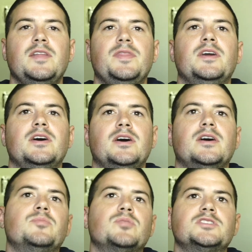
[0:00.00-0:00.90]

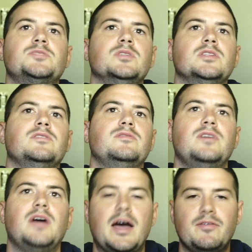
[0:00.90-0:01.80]
the principle of
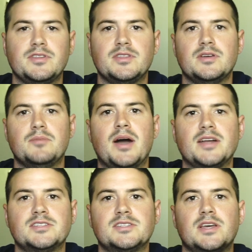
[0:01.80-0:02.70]
having the
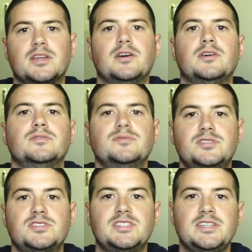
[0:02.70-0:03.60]
mindset of
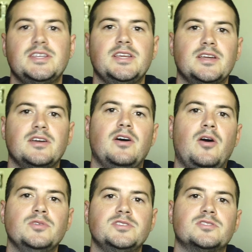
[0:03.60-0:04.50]
seeking,
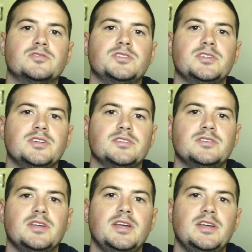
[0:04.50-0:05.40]
always searching and
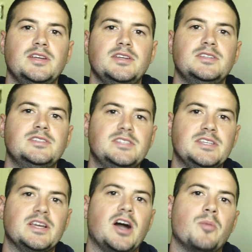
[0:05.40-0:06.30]

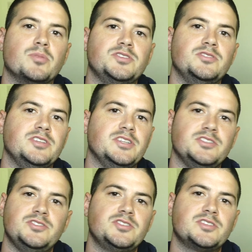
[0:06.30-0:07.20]
seeing
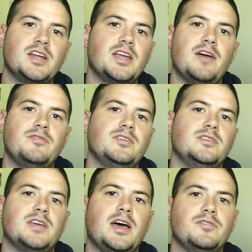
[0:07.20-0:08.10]
opportunities, you just kind of have
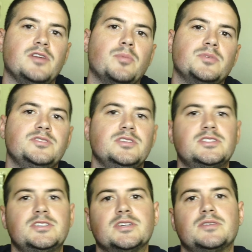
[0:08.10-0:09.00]
to have an
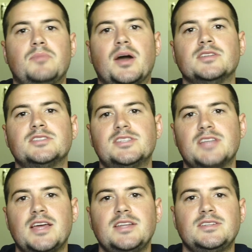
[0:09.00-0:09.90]
opportunistic
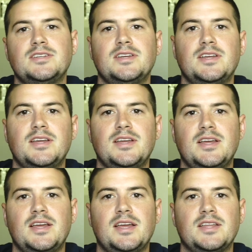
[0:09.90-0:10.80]
mindset,
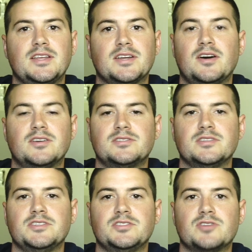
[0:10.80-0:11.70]
and then
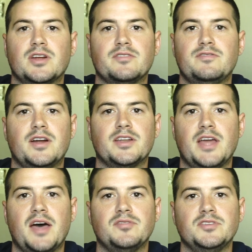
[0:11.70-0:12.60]
constantly just trying to find an
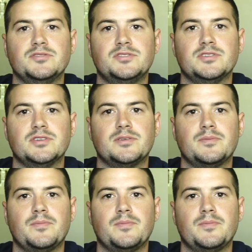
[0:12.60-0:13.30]
avenue to